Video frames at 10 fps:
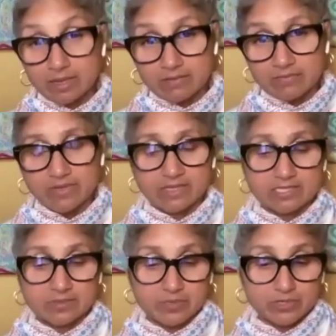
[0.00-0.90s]
love
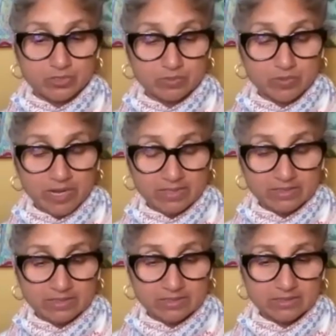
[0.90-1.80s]
and spiritual
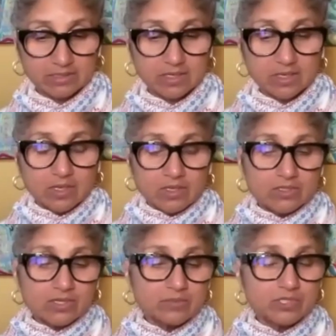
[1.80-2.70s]
practice.
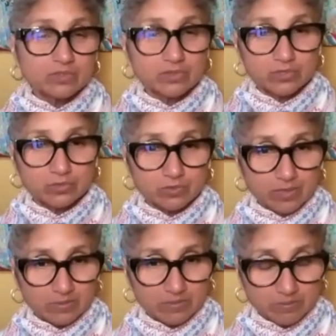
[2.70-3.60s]
So I'm just going to
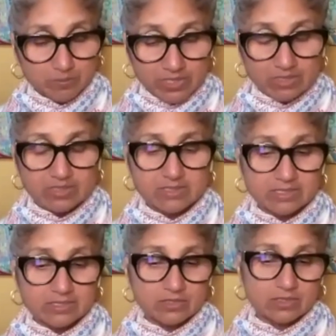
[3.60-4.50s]
bring this
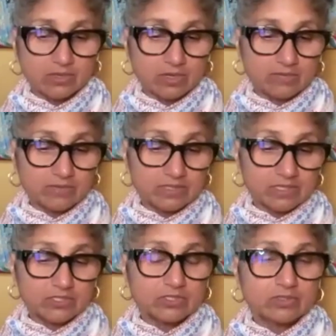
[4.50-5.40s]
into the
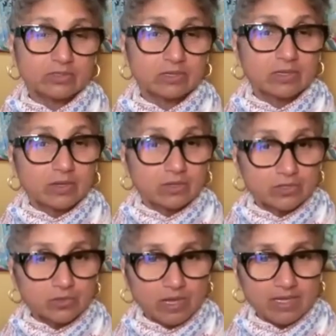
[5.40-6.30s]
conversation
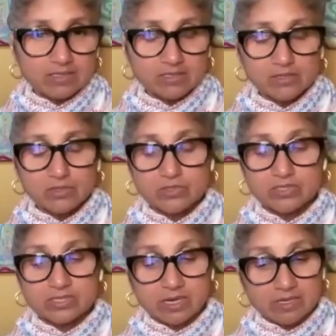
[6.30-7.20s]
to ask you to
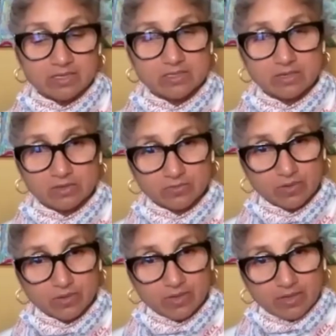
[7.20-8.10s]
start us off
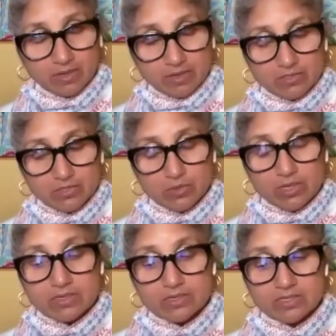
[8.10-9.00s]
to
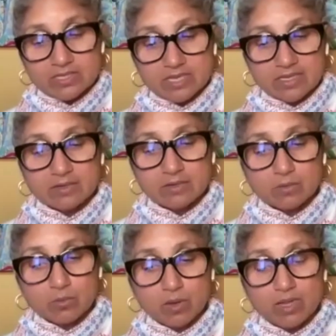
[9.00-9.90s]
understand
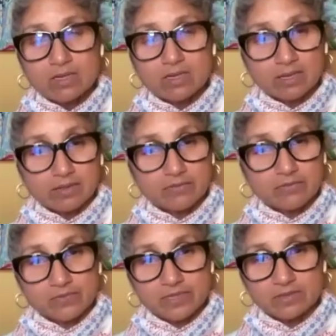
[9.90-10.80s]
what love
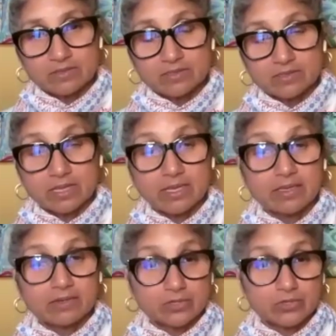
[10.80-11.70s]
feels
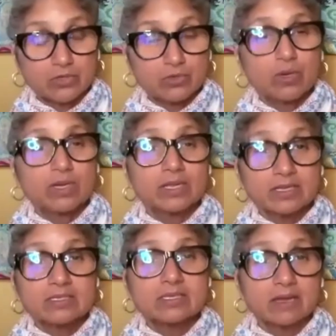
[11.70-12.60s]
like to you. What
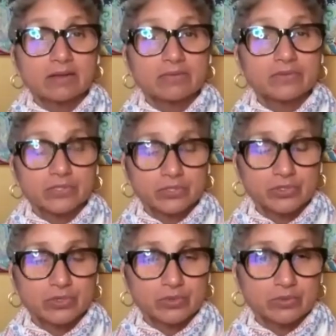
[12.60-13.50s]
is love
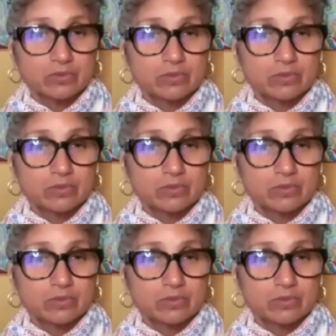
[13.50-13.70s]
to you?